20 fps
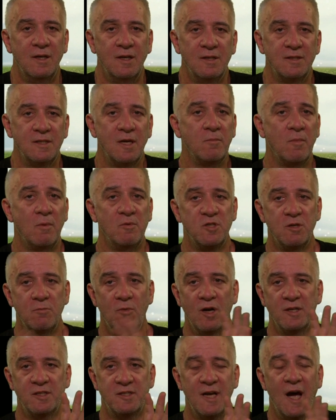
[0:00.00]
Sometimes you
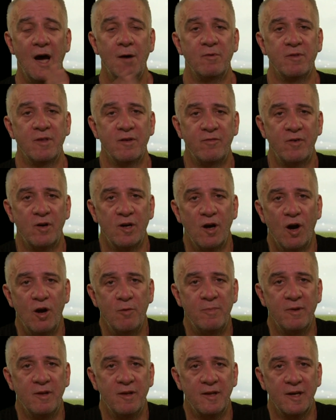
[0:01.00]
might start with a very
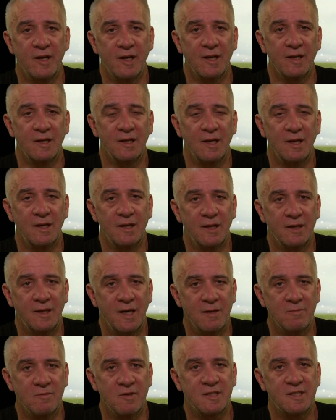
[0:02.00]
open thing and
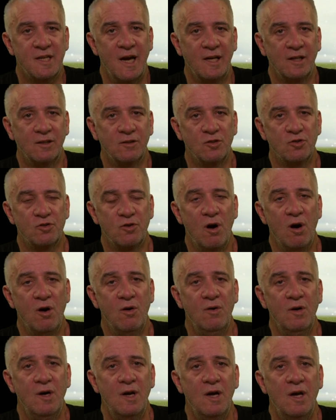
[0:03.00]
get them to take
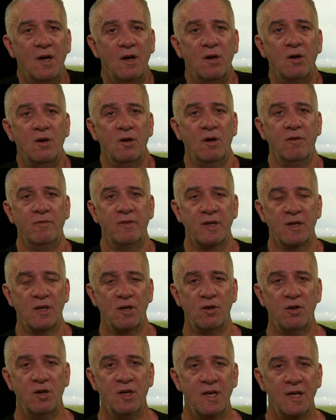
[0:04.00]
control of their
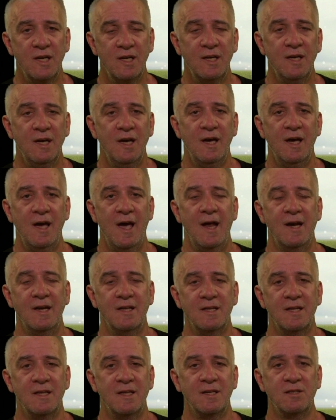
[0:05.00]
learning, and
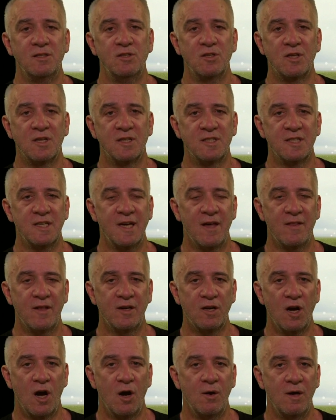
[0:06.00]
then you can see how they
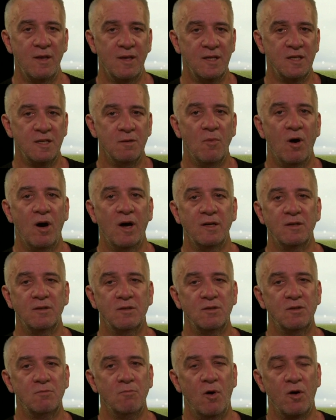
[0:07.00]
go, and then you might
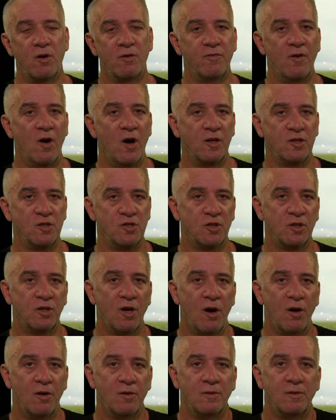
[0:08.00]
modify it as you
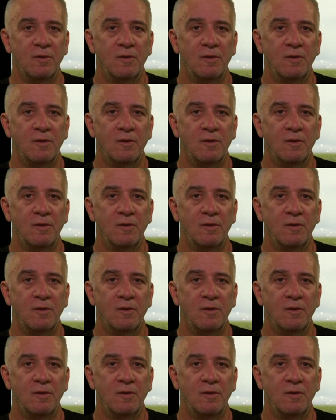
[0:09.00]
go.